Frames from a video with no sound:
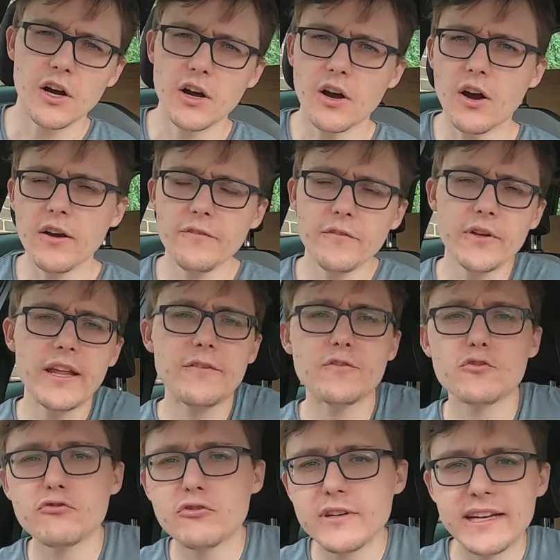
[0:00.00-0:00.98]
I've
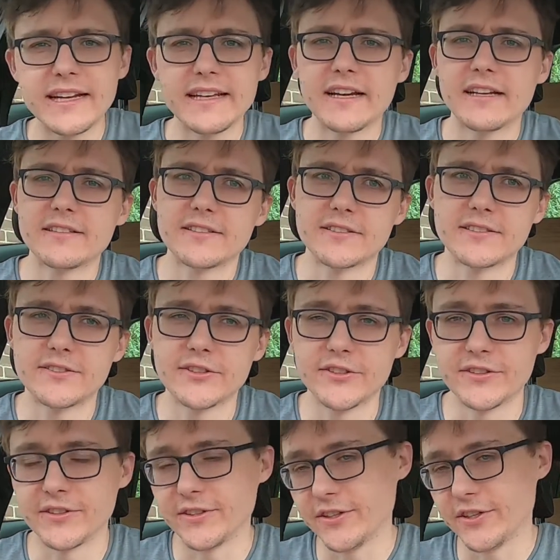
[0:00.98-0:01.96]
never really
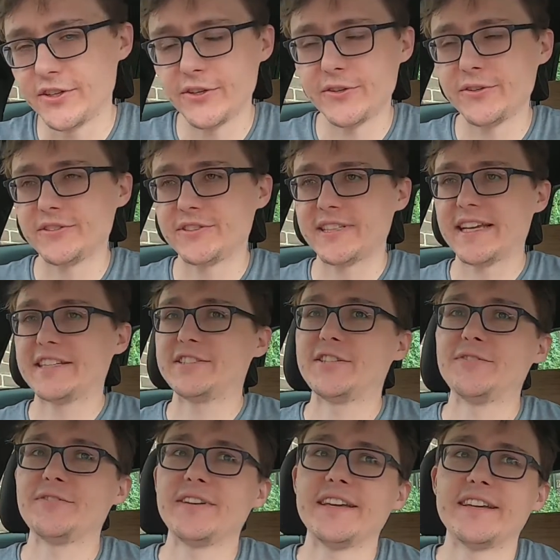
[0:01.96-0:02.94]
understood the huge
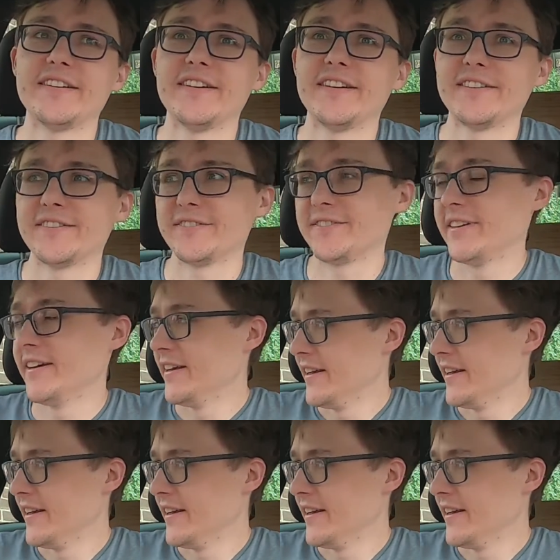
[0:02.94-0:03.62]
SUV kind of